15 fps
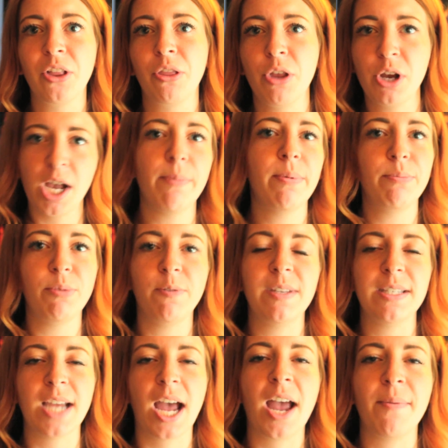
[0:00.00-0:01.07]
look up A
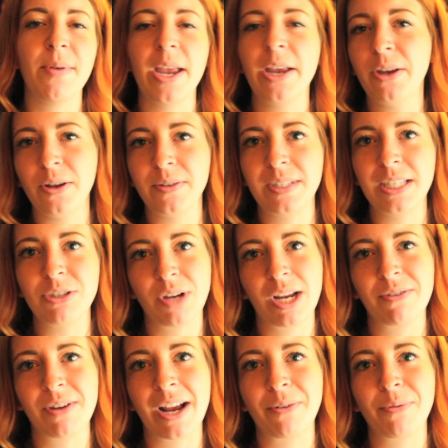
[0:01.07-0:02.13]
Movie Time, and go see
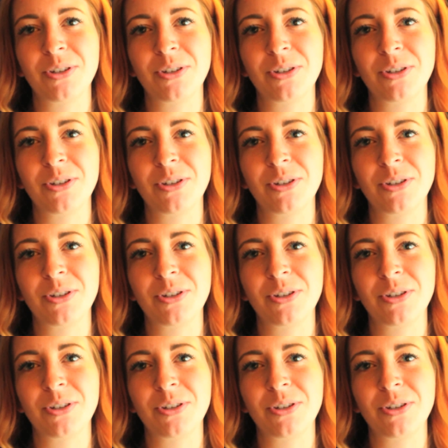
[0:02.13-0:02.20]
Trainwreck,